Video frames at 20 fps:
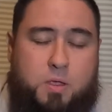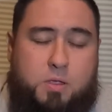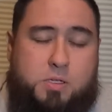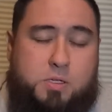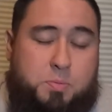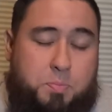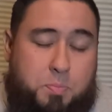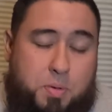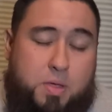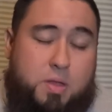
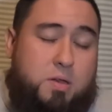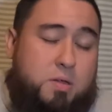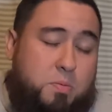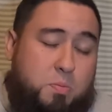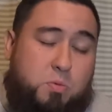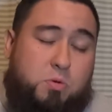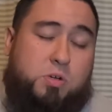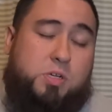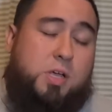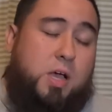
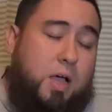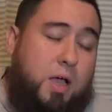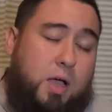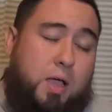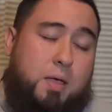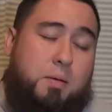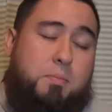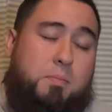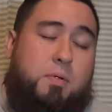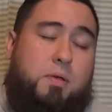Spend more
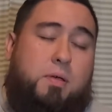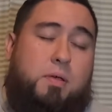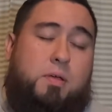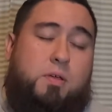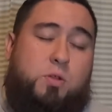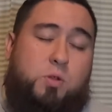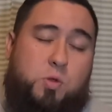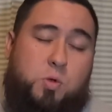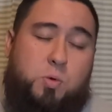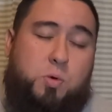time
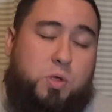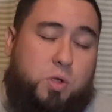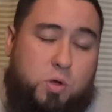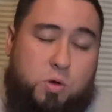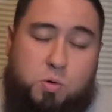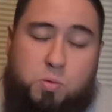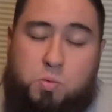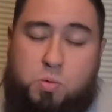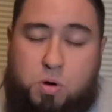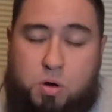doing
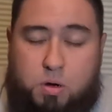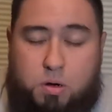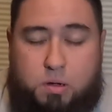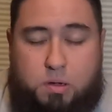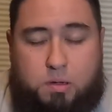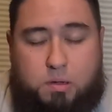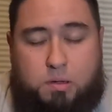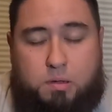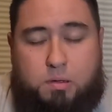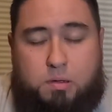your
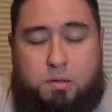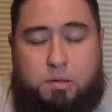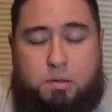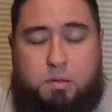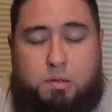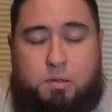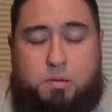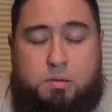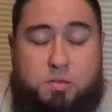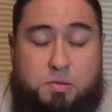work.
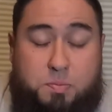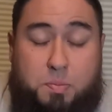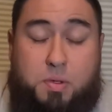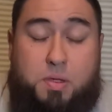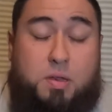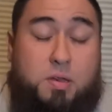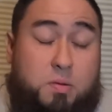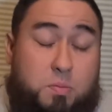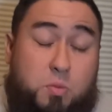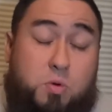
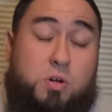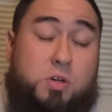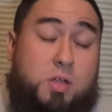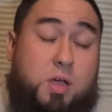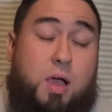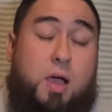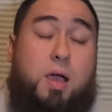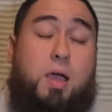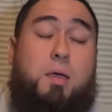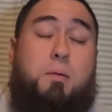Spend more
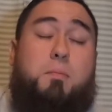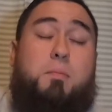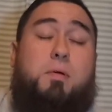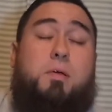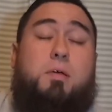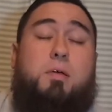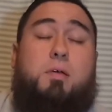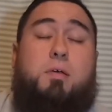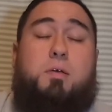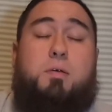time
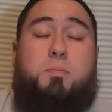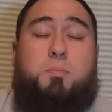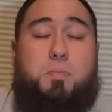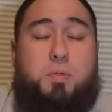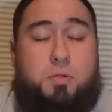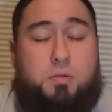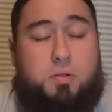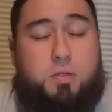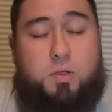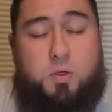
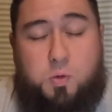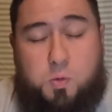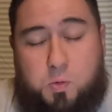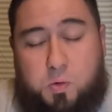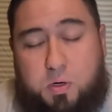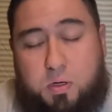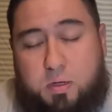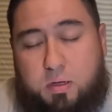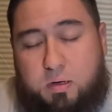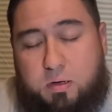building
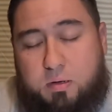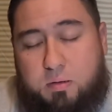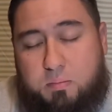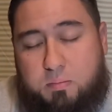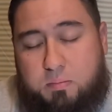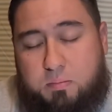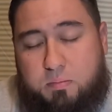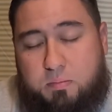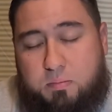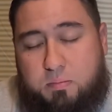your kingdom.
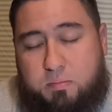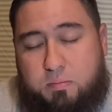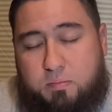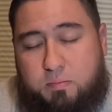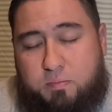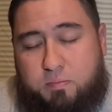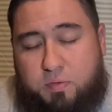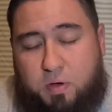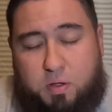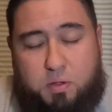
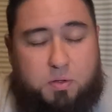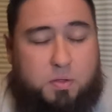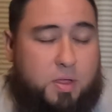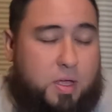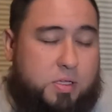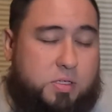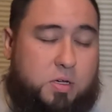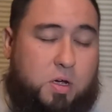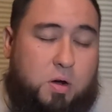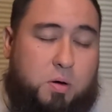Father,
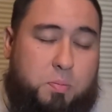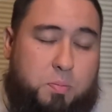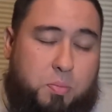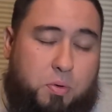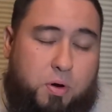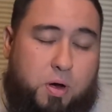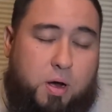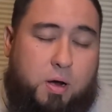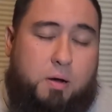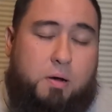that's our
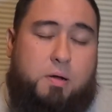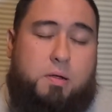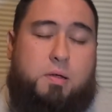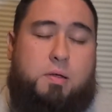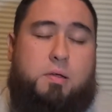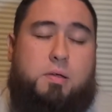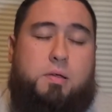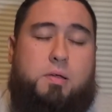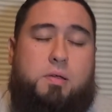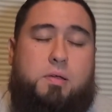prayer
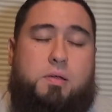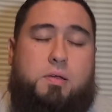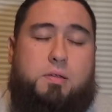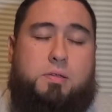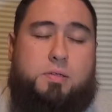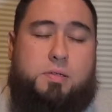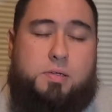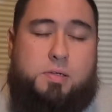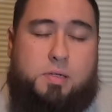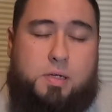
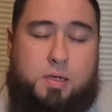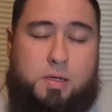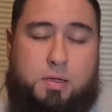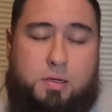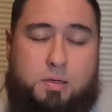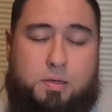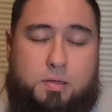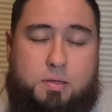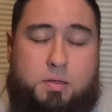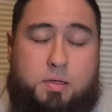today.
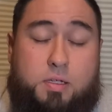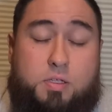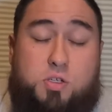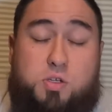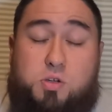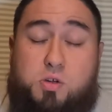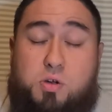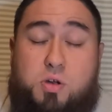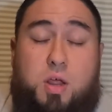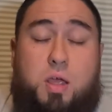It's
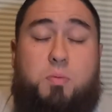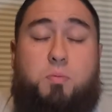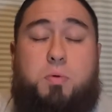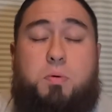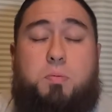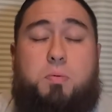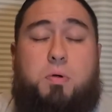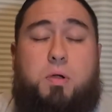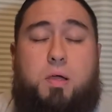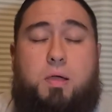in your name
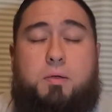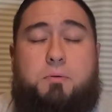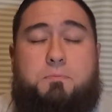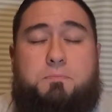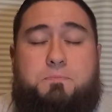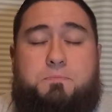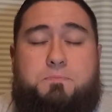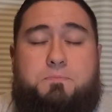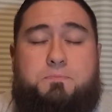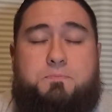we pray.
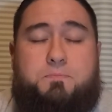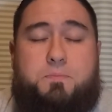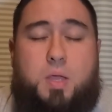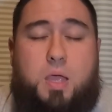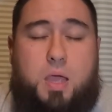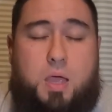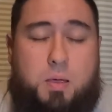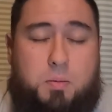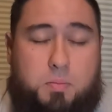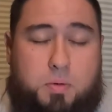
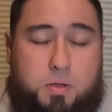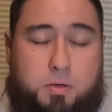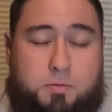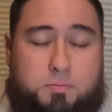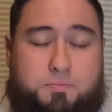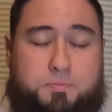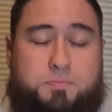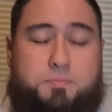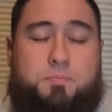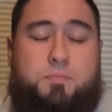Amen.
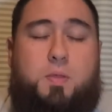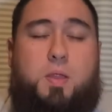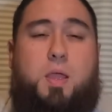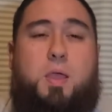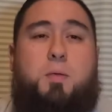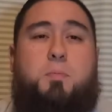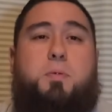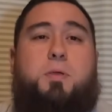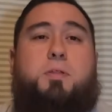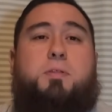
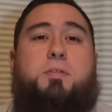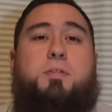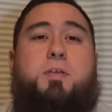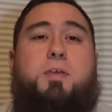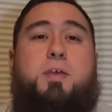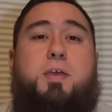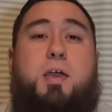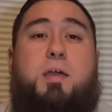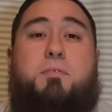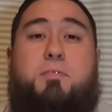Amen.
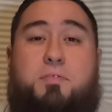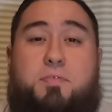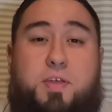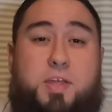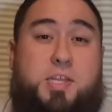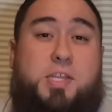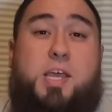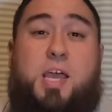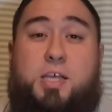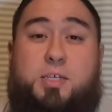Have a
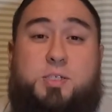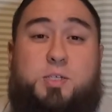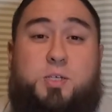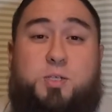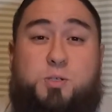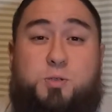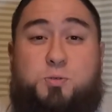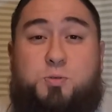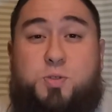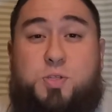
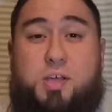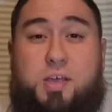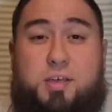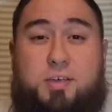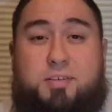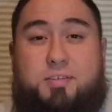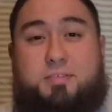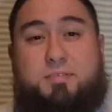fantastic Tuesday.